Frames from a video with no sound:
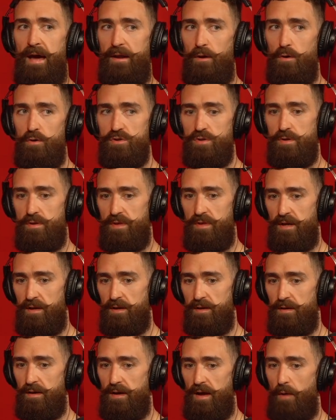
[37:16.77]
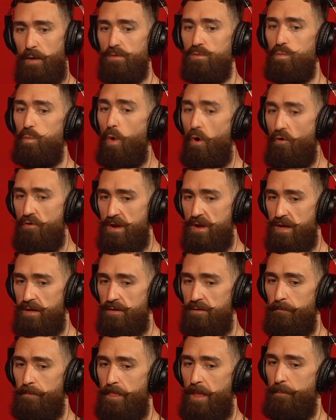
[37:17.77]
And I also think I was
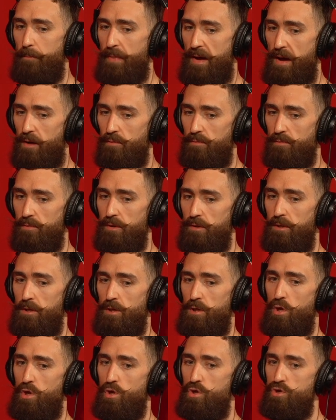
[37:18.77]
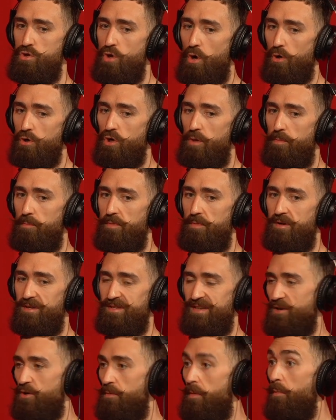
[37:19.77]
worrying about not
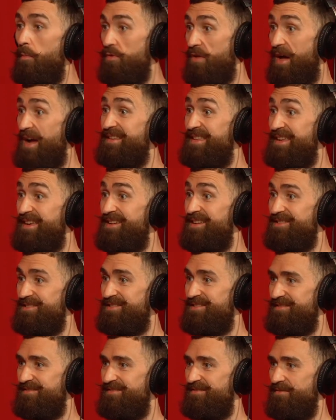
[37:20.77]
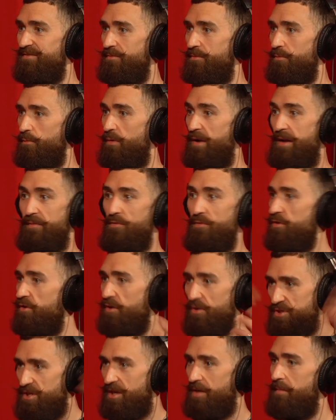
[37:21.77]
because I come up with ideas when I've not
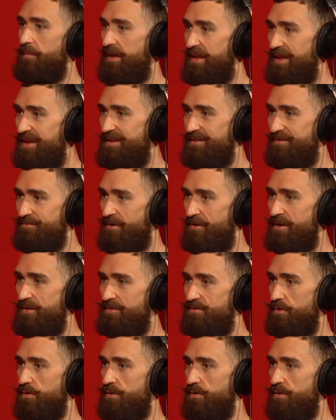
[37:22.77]
got shit in my ears, right?